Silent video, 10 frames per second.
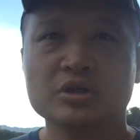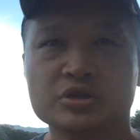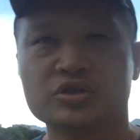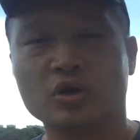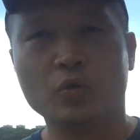
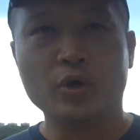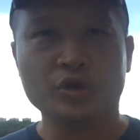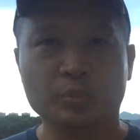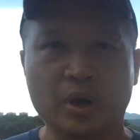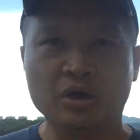So when
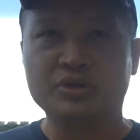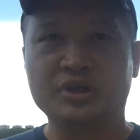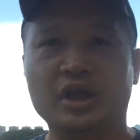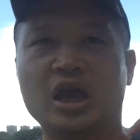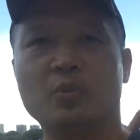you mount the
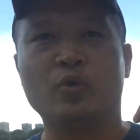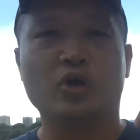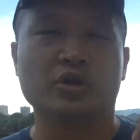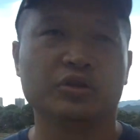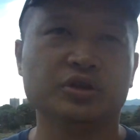camera
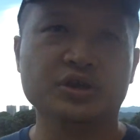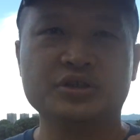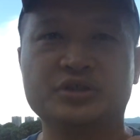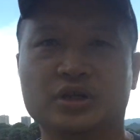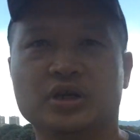on
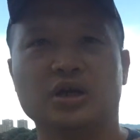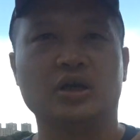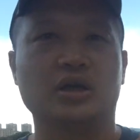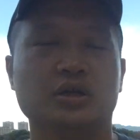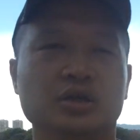these
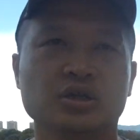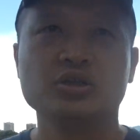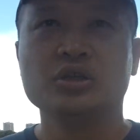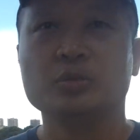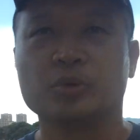
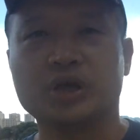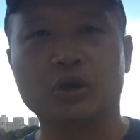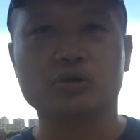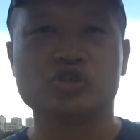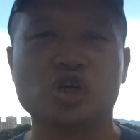
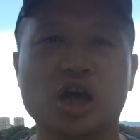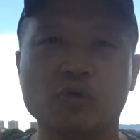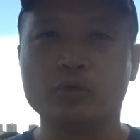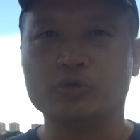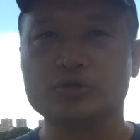mechanical
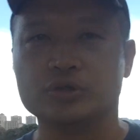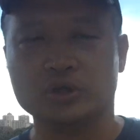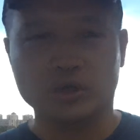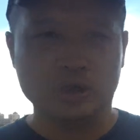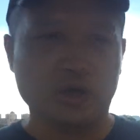gyros,
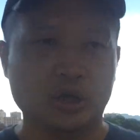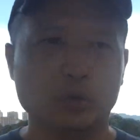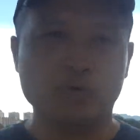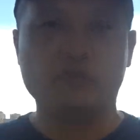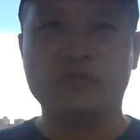it
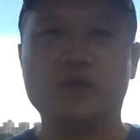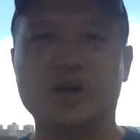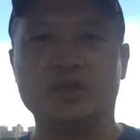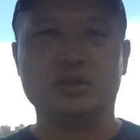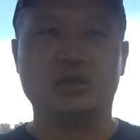will
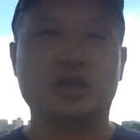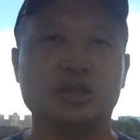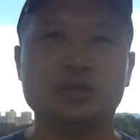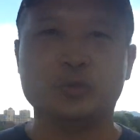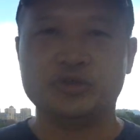fight
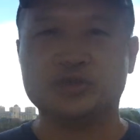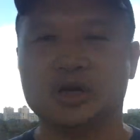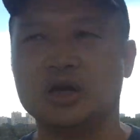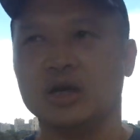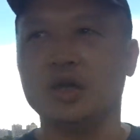any
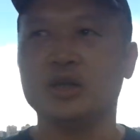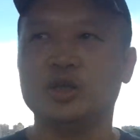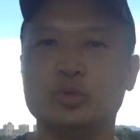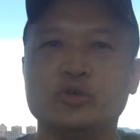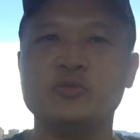
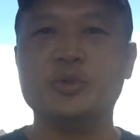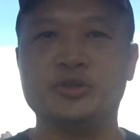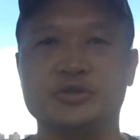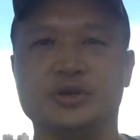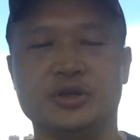
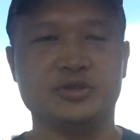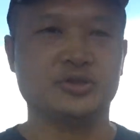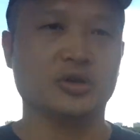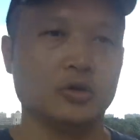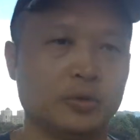movements, right?
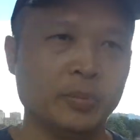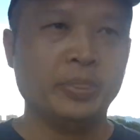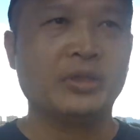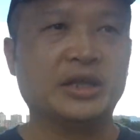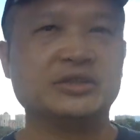So
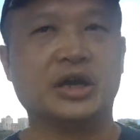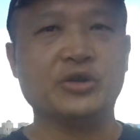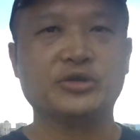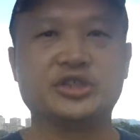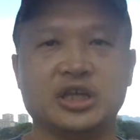that's how
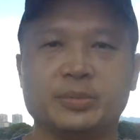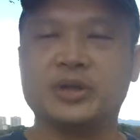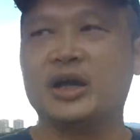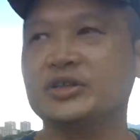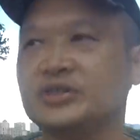you
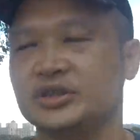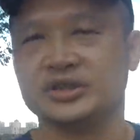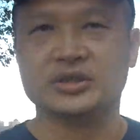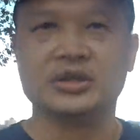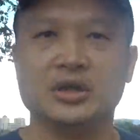stabilize
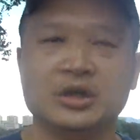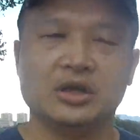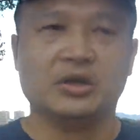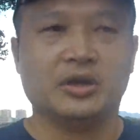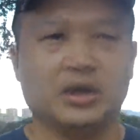the
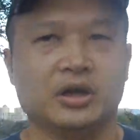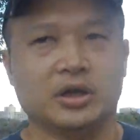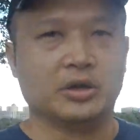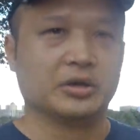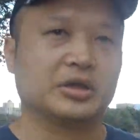
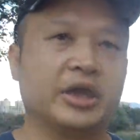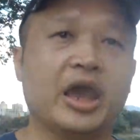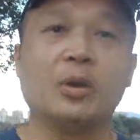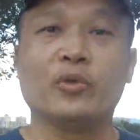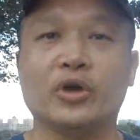
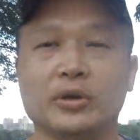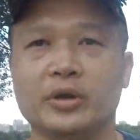camera.